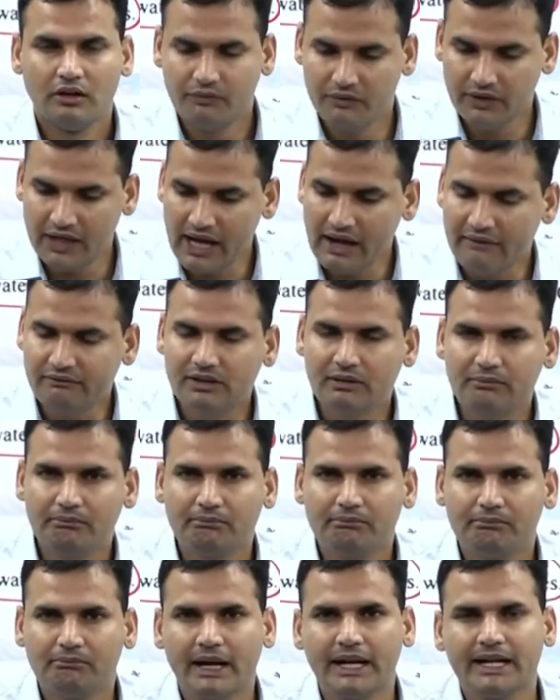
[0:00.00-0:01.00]
We have the
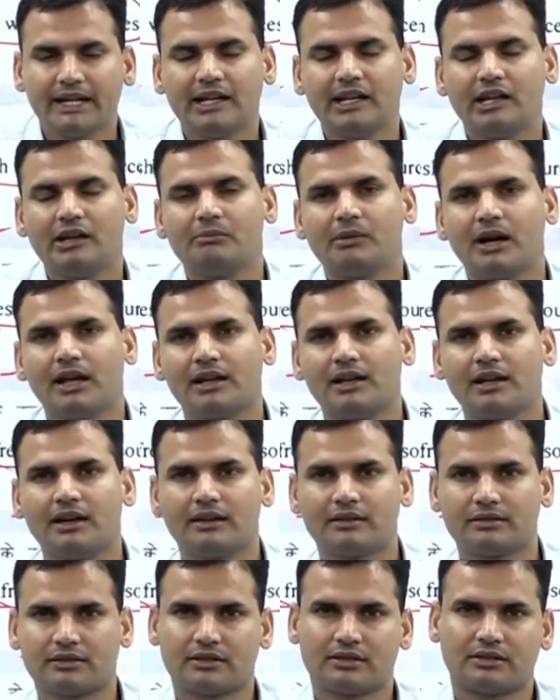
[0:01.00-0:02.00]
mighty
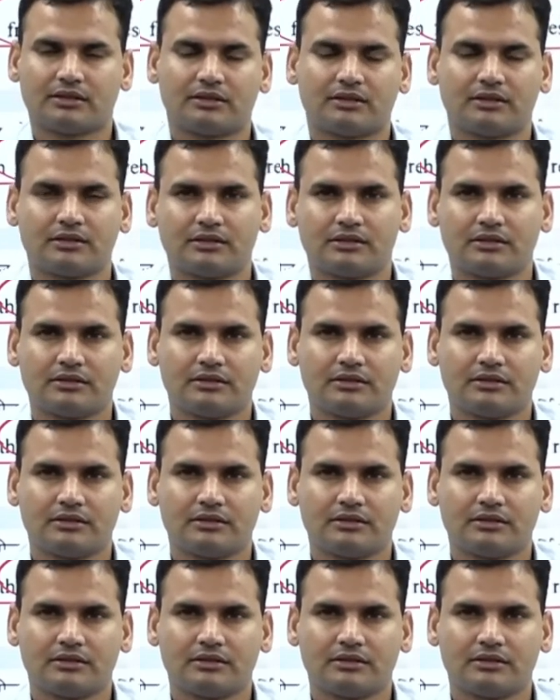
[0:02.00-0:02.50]
Himalayas,